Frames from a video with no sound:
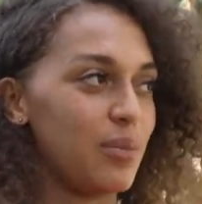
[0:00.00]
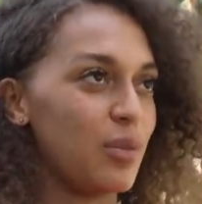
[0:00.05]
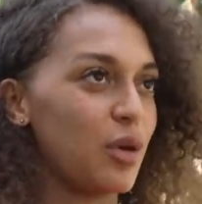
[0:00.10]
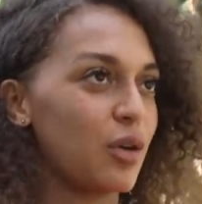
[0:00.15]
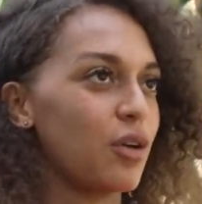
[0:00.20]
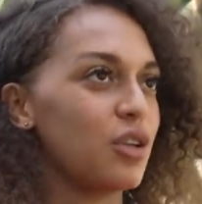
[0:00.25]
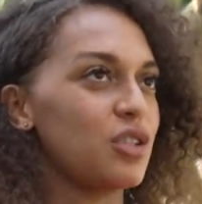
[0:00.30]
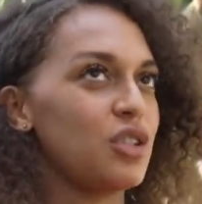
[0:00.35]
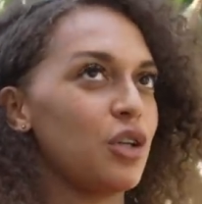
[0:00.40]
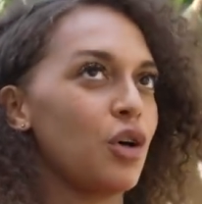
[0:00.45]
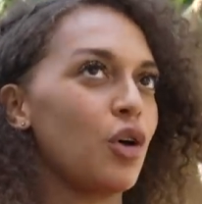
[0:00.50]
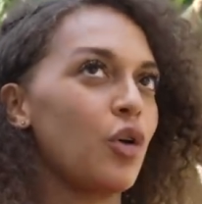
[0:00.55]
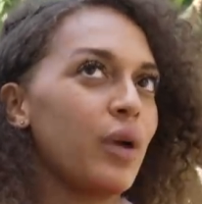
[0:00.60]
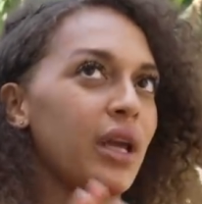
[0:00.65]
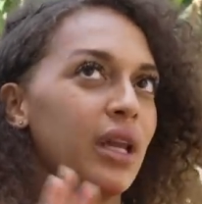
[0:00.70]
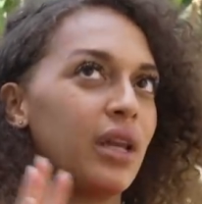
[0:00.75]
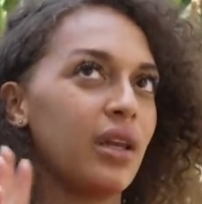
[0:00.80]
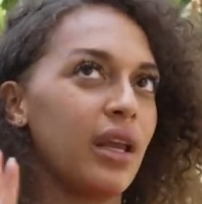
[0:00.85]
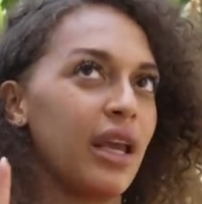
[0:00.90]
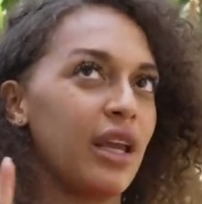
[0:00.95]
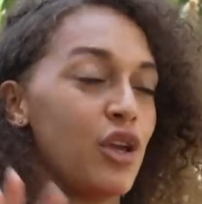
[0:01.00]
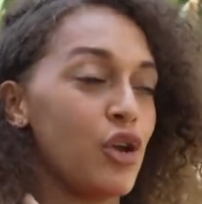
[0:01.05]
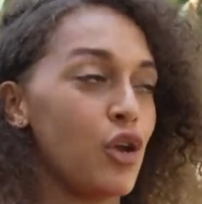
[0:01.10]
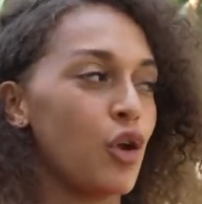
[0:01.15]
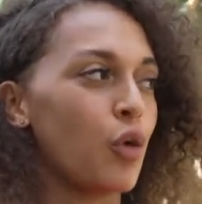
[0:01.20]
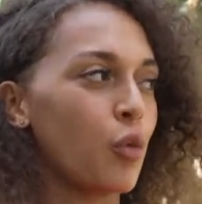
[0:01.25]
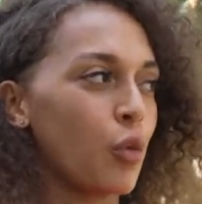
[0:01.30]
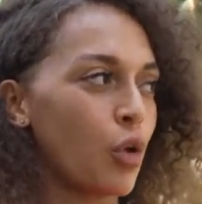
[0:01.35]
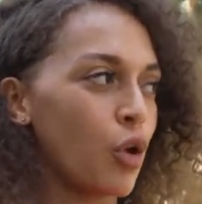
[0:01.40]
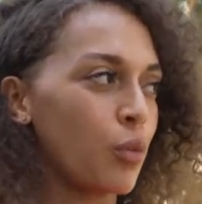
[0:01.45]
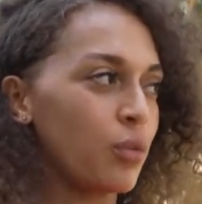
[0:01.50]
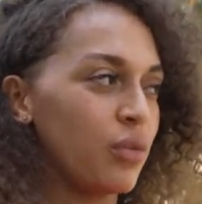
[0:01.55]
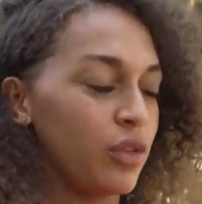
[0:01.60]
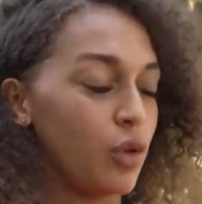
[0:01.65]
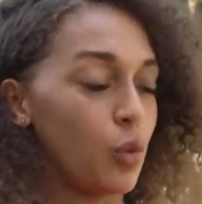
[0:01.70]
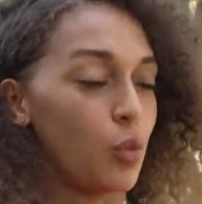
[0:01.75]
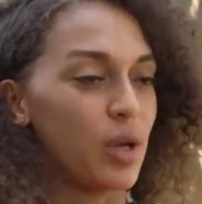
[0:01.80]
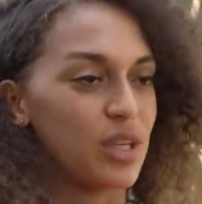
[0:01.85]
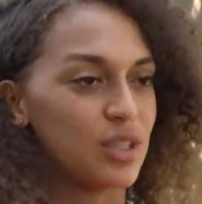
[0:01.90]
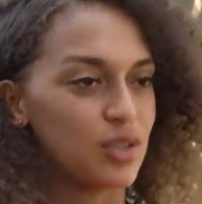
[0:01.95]
Because, you know, in Europe,
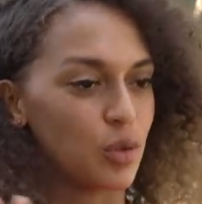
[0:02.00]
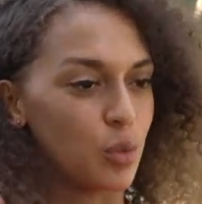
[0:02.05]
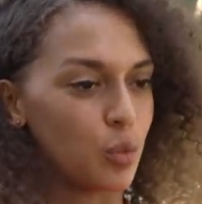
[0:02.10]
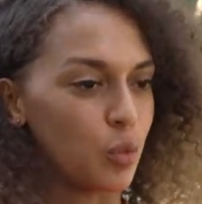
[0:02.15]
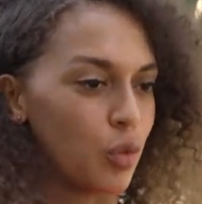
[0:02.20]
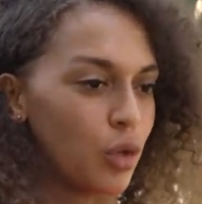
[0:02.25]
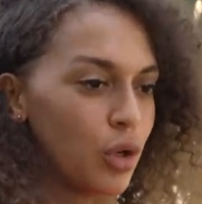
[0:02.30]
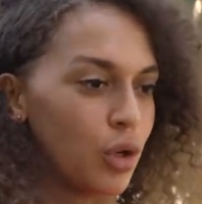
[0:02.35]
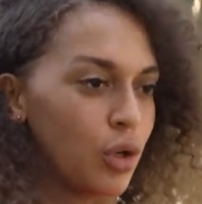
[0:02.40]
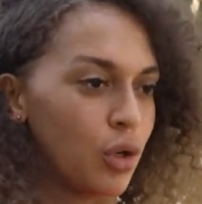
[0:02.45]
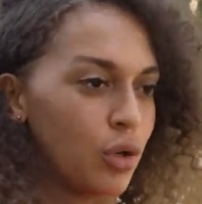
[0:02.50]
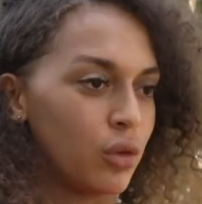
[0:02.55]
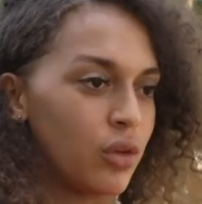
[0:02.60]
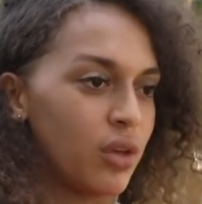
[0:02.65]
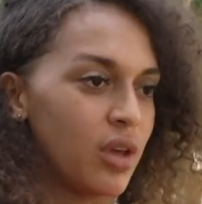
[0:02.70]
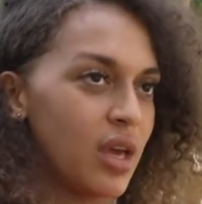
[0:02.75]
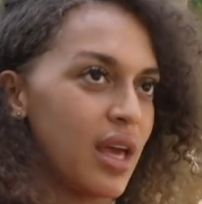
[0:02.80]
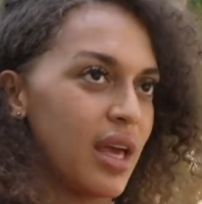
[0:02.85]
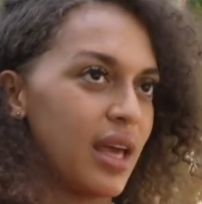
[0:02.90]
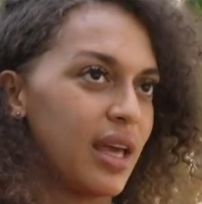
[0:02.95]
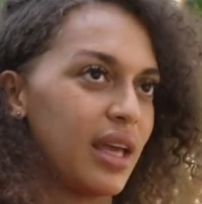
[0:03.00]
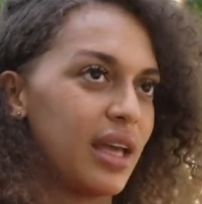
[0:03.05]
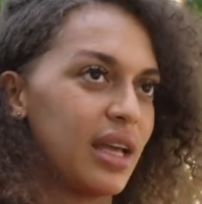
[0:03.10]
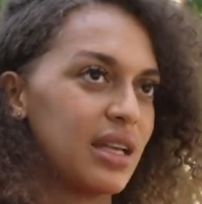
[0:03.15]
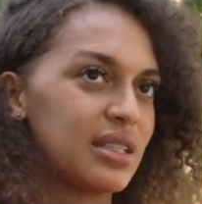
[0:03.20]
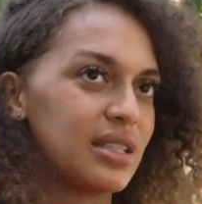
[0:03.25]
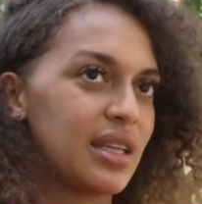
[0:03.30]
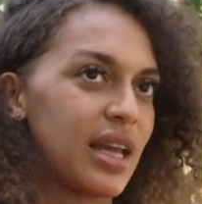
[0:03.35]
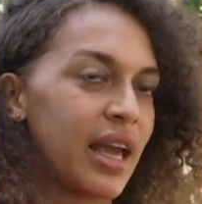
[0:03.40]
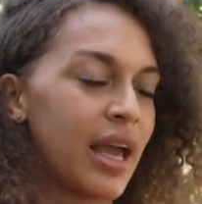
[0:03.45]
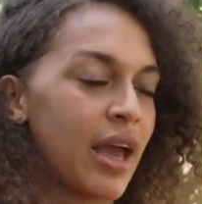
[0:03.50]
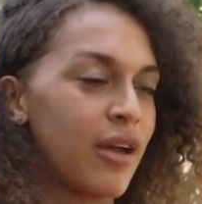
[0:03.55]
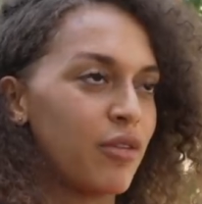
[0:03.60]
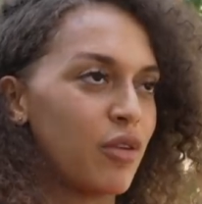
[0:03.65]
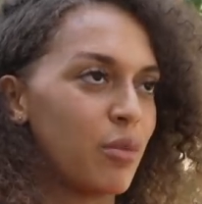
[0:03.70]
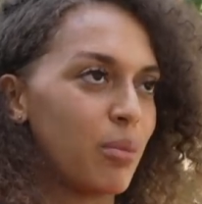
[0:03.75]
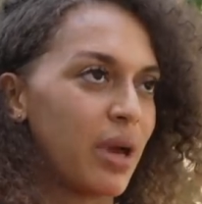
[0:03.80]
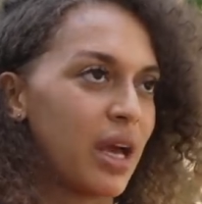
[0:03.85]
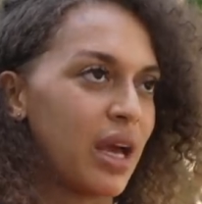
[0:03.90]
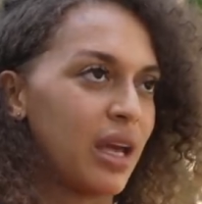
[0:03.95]
the Western world, it's like
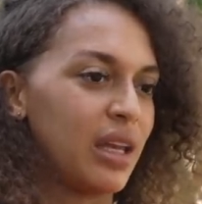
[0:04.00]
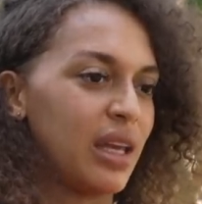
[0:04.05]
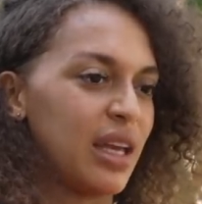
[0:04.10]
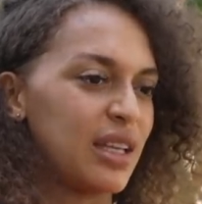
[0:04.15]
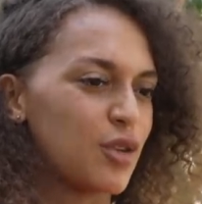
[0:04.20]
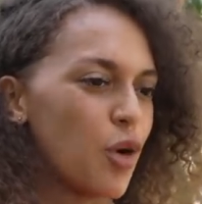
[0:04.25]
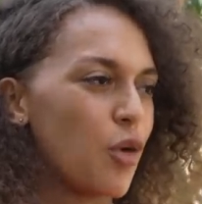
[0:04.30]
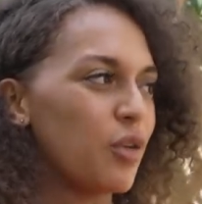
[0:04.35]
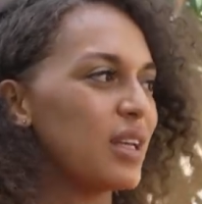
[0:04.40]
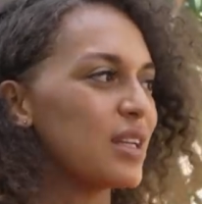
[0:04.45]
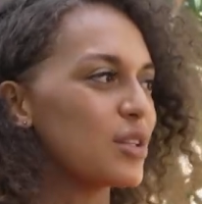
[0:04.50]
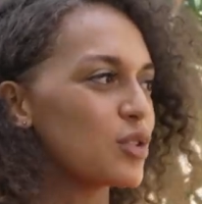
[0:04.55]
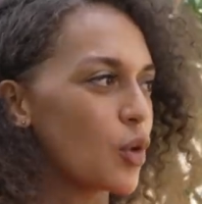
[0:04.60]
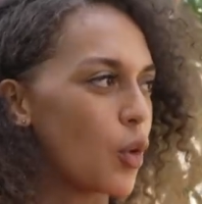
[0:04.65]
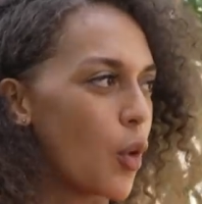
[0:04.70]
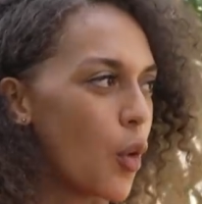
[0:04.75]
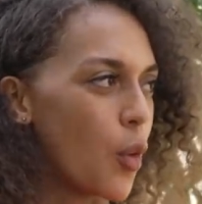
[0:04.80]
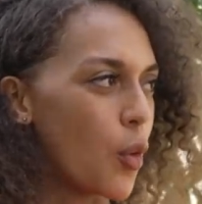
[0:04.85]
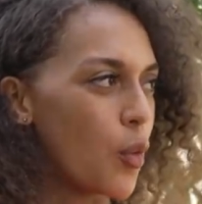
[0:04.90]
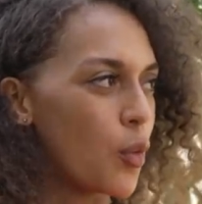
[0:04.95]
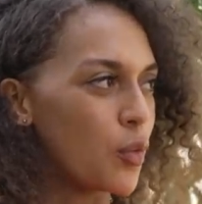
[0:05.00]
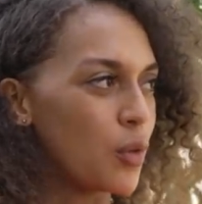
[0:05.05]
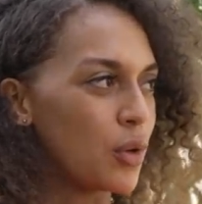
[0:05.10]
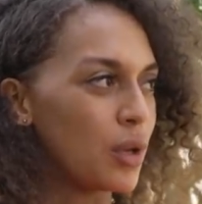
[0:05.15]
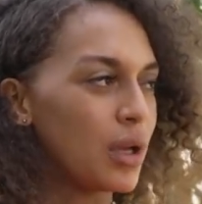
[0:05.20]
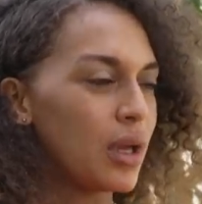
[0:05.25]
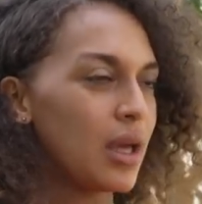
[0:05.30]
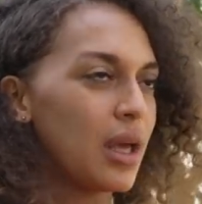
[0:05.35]
everybody is on its own.